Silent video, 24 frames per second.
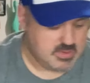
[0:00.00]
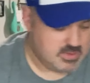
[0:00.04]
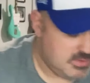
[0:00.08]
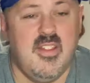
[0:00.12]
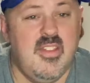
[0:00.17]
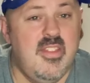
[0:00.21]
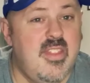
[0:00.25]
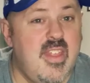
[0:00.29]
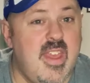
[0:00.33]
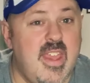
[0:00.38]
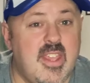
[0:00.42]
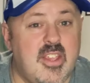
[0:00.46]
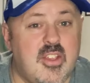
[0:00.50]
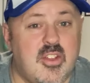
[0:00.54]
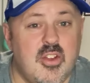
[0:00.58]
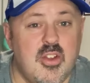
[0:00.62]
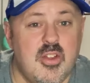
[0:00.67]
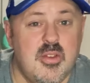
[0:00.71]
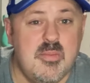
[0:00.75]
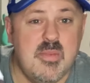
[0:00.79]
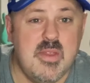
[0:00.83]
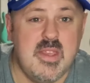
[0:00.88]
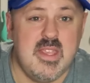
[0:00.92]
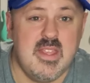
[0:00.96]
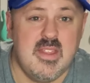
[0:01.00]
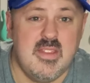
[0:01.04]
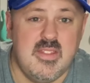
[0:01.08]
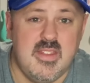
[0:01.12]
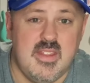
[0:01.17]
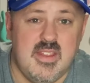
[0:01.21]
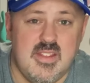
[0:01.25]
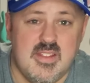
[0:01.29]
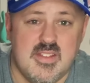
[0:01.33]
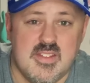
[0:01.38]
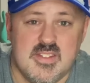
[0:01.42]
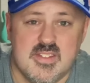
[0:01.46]
They could be in
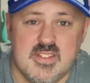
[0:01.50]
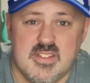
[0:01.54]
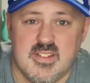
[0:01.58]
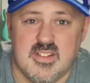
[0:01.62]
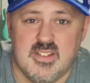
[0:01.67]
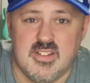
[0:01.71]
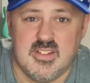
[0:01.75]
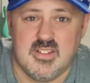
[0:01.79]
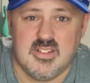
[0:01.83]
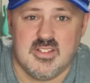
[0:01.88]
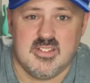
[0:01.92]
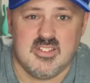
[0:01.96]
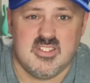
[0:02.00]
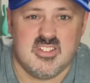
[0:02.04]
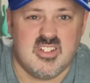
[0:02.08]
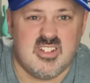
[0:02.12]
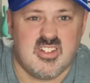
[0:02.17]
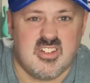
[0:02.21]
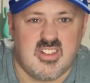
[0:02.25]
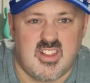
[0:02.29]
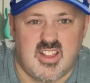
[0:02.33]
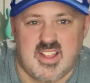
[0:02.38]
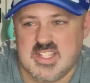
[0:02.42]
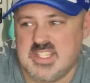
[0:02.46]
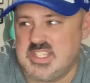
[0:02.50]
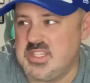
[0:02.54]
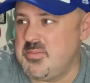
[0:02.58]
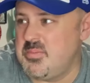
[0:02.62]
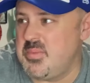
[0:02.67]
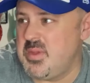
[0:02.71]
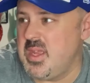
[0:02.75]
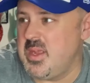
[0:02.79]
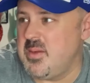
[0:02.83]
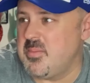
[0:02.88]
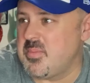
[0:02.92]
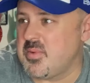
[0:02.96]
these glossy
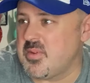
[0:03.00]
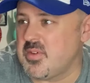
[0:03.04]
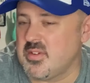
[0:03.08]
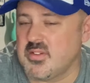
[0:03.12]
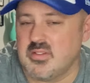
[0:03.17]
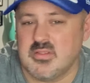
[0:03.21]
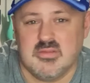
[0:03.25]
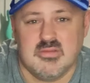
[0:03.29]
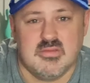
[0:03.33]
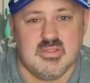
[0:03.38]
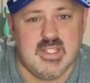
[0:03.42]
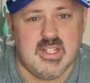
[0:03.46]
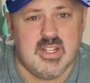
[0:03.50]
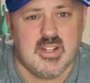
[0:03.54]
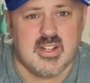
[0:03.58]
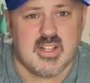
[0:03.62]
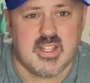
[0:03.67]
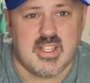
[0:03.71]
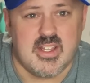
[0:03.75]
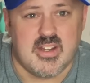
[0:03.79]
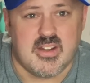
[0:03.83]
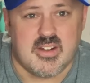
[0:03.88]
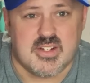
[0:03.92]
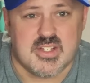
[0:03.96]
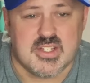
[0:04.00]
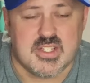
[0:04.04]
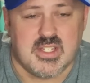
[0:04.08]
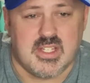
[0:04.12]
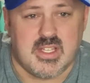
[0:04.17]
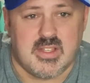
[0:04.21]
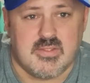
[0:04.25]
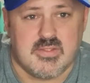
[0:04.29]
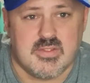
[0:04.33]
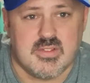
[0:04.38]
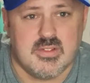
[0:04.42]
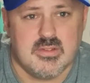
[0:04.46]
paper lyric inner
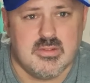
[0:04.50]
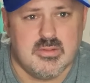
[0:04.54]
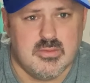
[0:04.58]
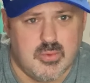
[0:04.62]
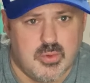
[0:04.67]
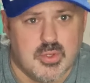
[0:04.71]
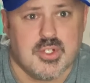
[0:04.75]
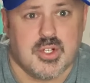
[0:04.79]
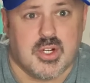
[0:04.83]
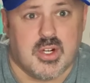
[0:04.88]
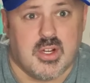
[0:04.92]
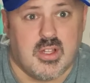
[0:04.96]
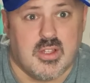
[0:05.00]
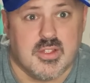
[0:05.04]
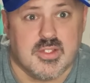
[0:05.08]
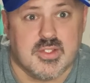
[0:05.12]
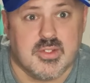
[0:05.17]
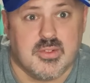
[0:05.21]
sleeves, which are also